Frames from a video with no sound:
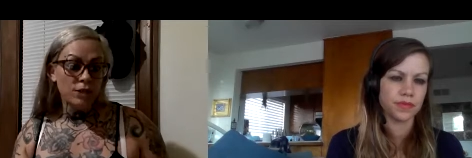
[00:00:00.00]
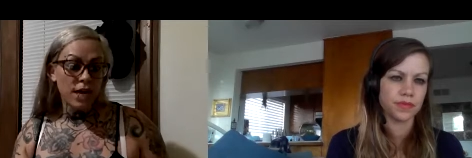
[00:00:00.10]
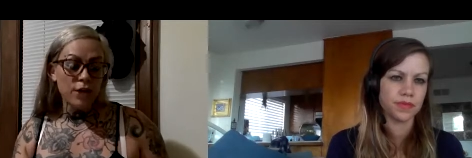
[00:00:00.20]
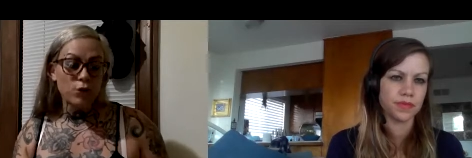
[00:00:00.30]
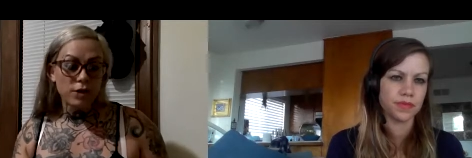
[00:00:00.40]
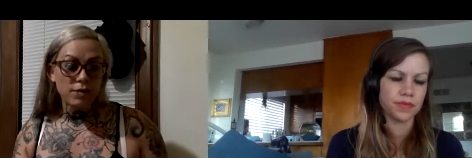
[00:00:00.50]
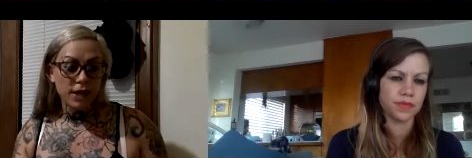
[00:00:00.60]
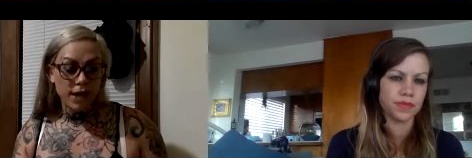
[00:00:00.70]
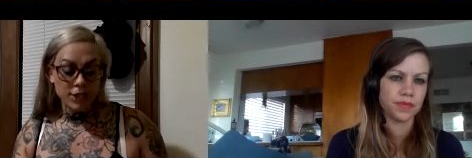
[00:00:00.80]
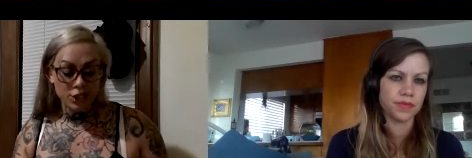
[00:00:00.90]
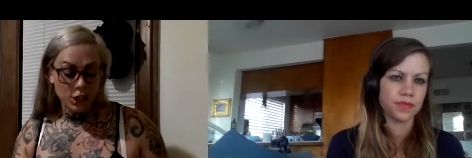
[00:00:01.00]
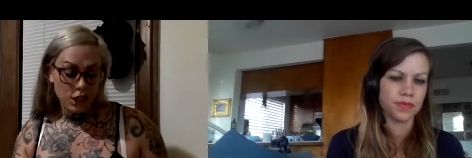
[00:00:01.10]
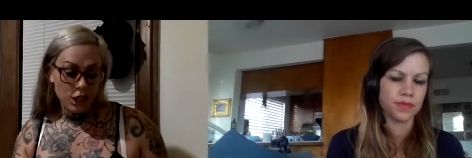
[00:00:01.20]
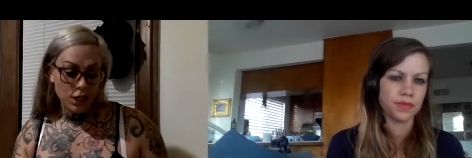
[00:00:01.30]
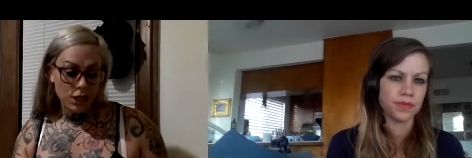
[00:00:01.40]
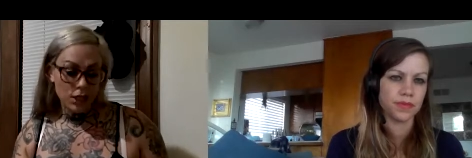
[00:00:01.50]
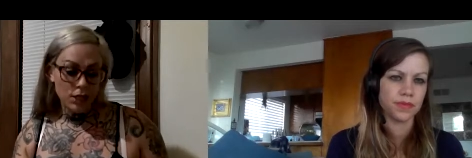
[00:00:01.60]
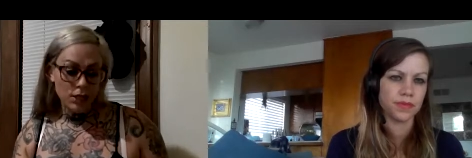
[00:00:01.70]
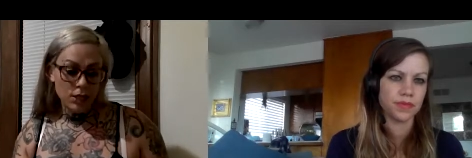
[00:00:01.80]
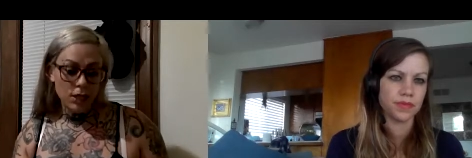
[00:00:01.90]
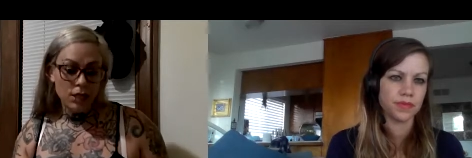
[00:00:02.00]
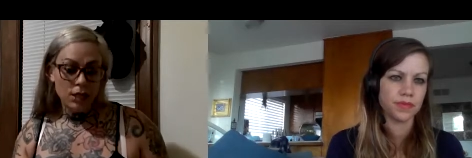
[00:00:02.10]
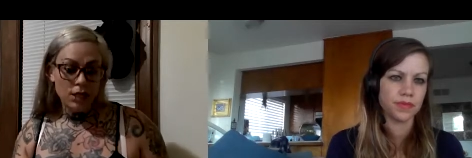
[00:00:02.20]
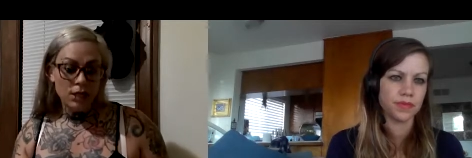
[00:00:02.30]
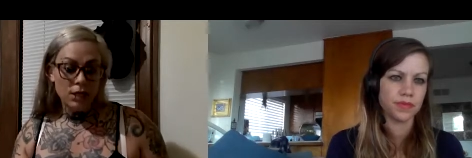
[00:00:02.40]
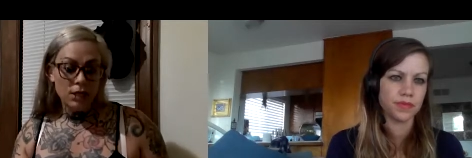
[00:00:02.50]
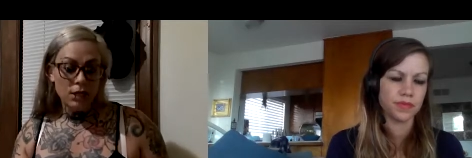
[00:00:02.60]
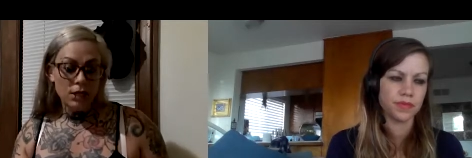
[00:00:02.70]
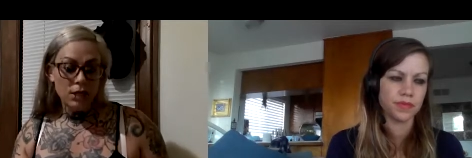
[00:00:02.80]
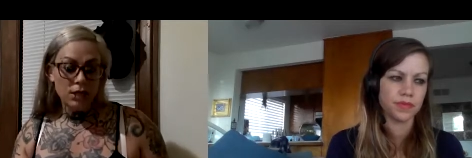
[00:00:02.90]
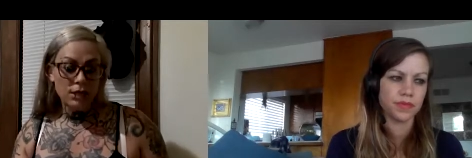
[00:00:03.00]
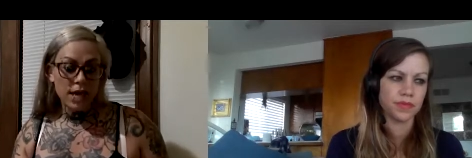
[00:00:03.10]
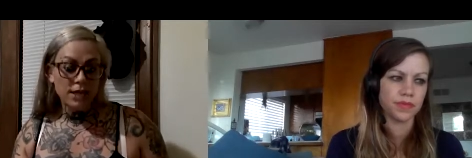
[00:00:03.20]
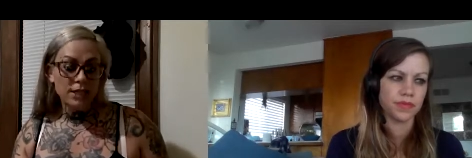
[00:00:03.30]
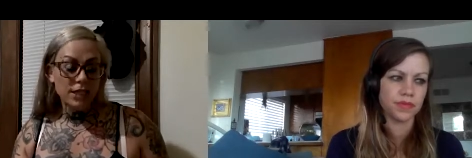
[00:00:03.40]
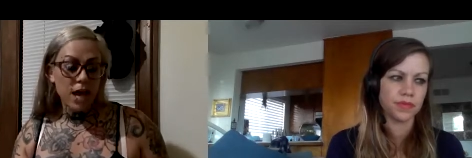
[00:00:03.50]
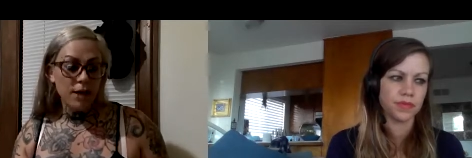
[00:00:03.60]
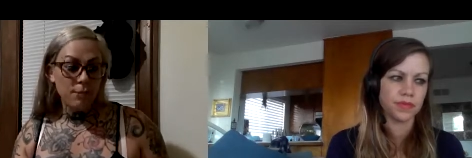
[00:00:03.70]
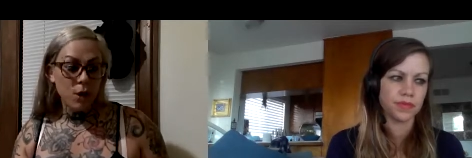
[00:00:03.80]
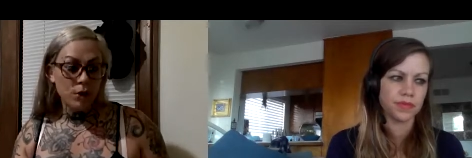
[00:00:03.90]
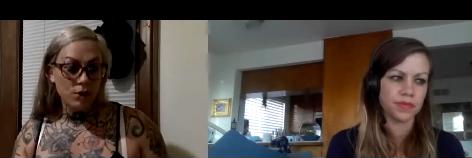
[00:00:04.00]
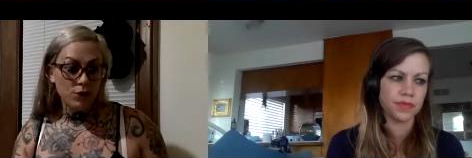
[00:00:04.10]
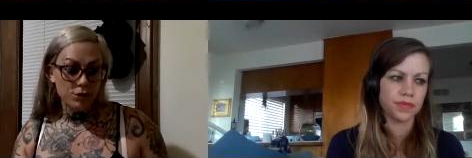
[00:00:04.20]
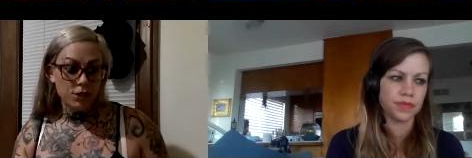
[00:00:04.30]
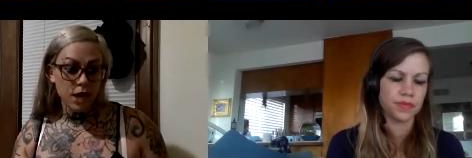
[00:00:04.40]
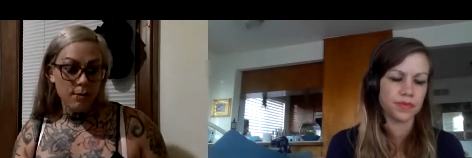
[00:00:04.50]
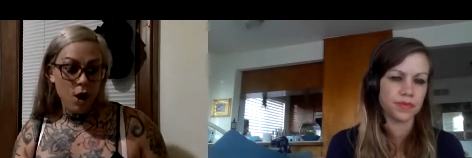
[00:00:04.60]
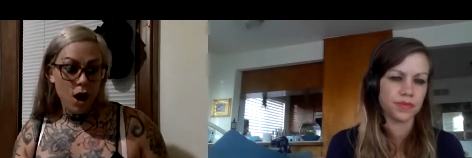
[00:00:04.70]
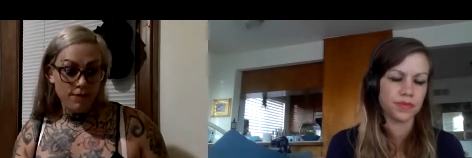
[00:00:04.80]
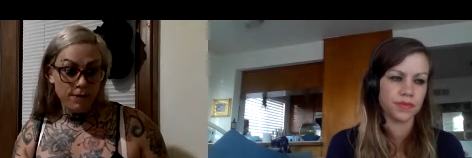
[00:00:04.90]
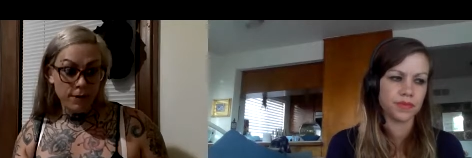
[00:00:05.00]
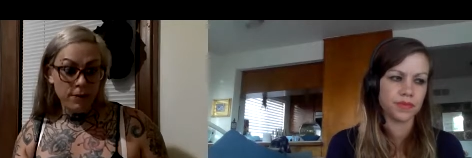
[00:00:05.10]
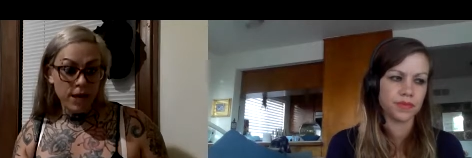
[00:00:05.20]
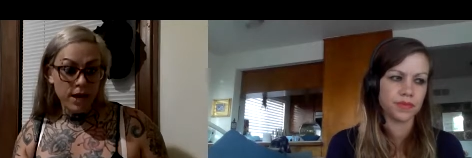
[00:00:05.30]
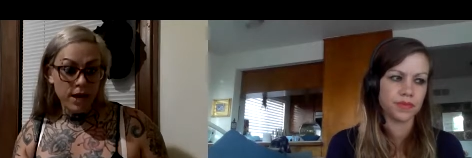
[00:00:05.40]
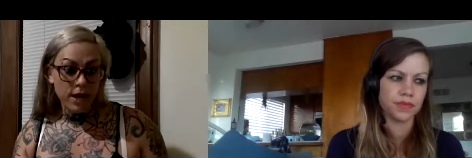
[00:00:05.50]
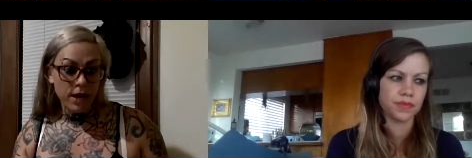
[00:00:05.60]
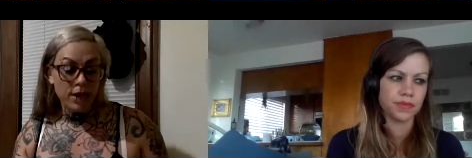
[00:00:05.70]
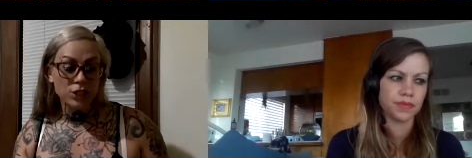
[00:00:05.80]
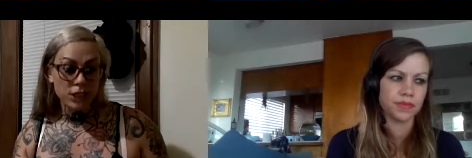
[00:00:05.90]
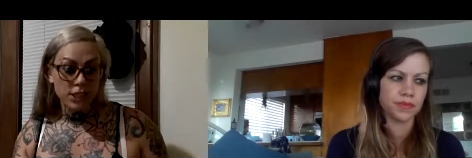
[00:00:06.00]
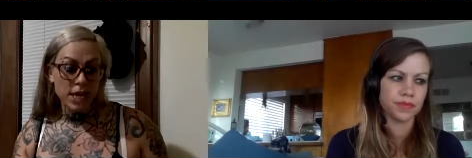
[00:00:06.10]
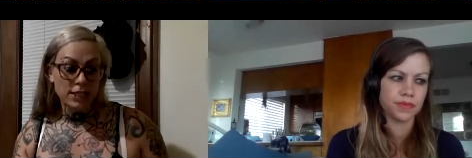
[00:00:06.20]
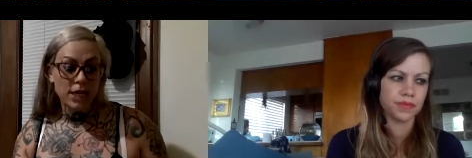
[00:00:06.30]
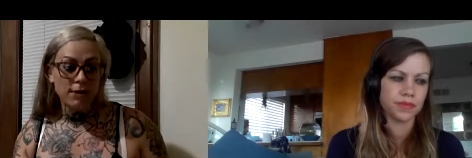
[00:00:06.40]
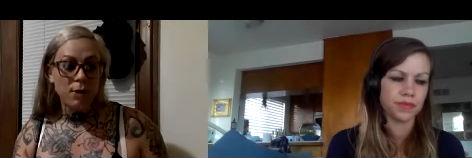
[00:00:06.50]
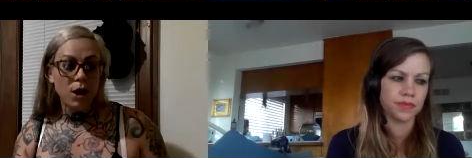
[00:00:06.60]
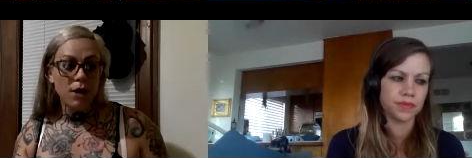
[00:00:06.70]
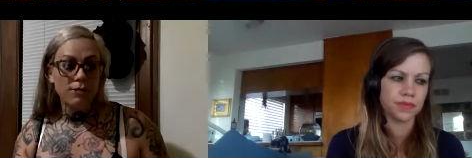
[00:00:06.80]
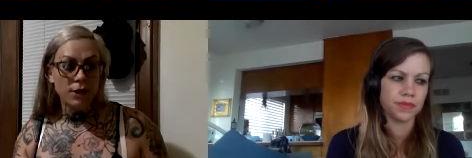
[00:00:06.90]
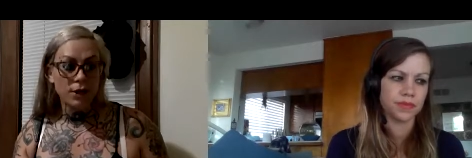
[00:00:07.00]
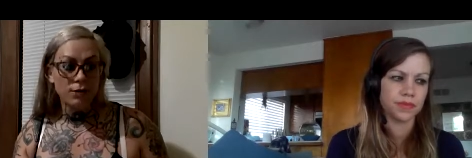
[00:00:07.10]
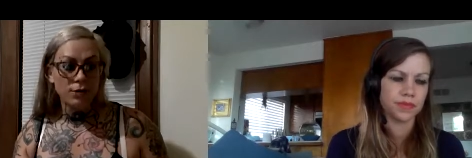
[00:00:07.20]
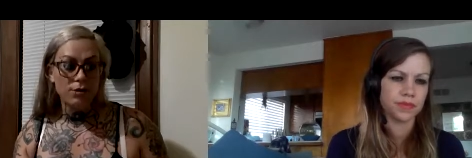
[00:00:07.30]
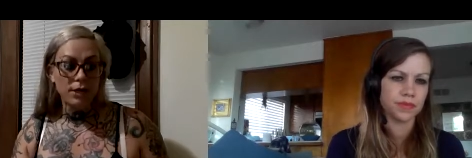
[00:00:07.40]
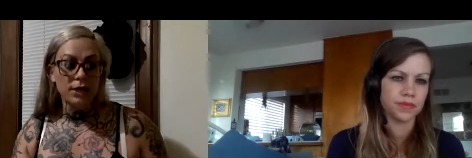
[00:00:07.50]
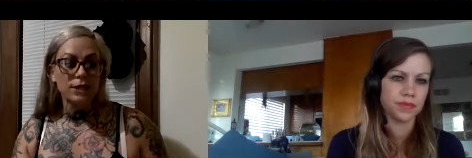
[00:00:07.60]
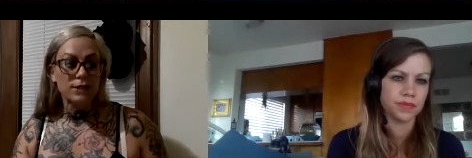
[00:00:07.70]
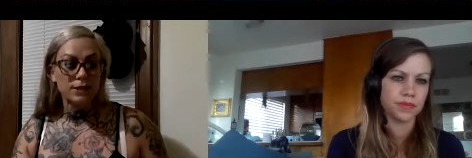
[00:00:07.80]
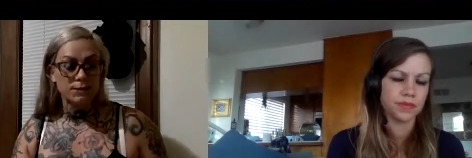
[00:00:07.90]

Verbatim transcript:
Speaker 1: schedule the vacation, take the time, use your time off if you get it, actually take time off and go do things.